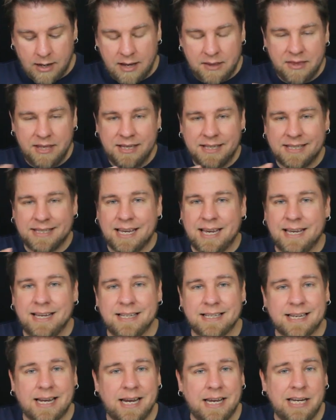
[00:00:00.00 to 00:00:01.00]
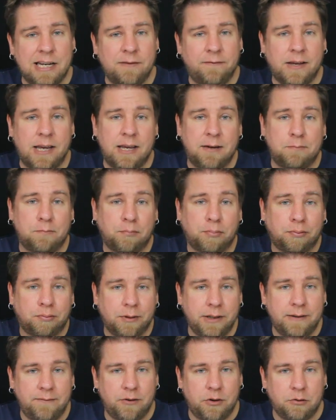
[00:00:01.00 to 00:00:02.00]
and this set is kind of a
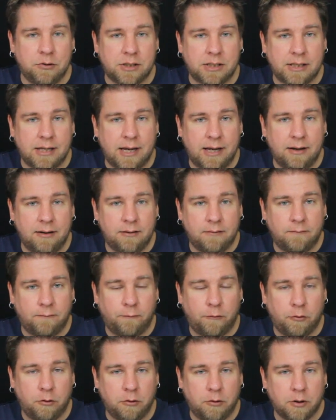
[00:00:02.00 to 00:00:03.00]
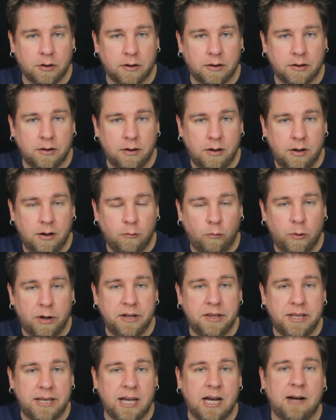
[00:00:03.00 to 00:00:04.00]
preview set for
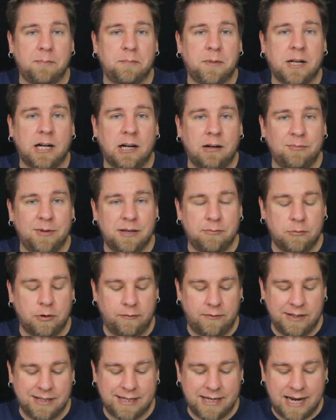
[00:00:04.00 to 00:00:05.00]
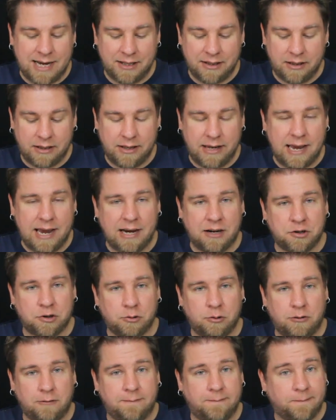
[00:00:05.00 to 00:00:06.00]
one of the upcoming movies, not the
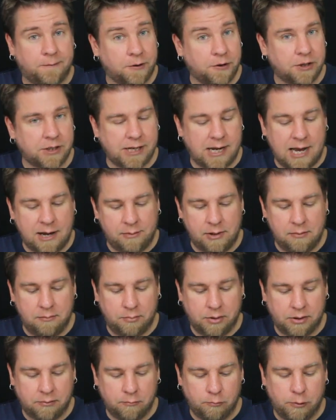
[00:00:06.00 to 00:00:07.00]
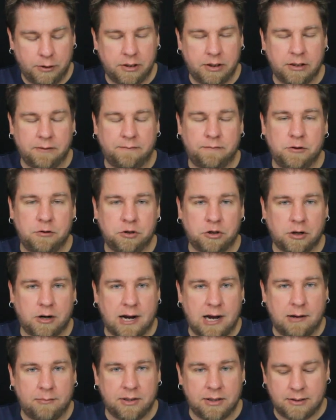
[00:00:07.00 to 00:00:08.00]
actual first Hobbit, but one of the future
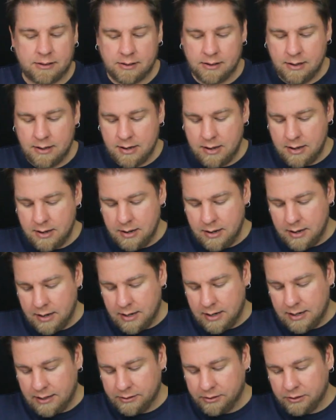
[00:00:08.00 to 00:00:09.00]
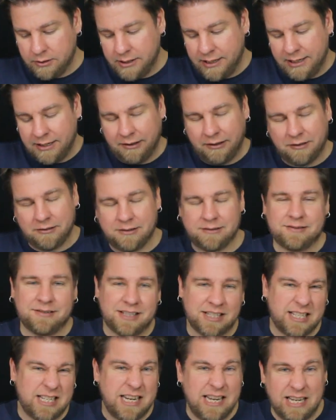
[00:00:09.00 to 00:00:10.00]
Hobbits. Uh, so you get a little
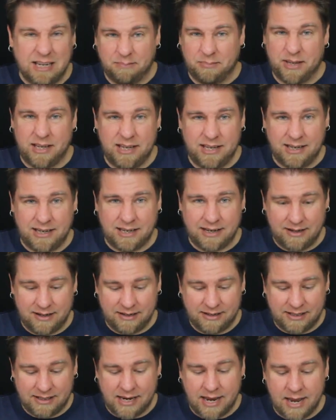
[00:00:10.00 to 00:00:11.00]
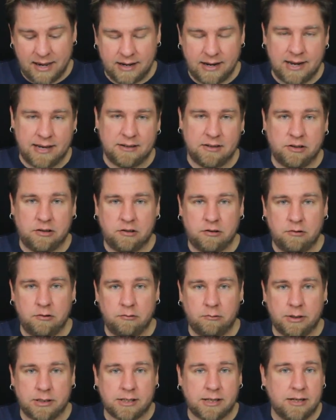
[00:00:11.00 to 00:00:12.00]
sneak peek set as
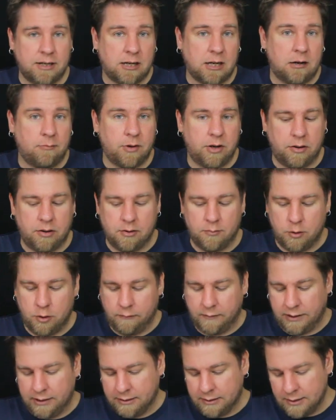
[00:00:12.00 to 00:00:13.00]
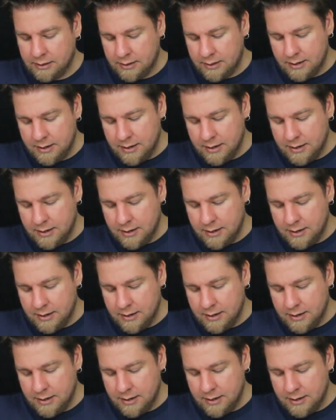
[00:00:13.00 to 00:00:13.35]
to what's going to come in the movies.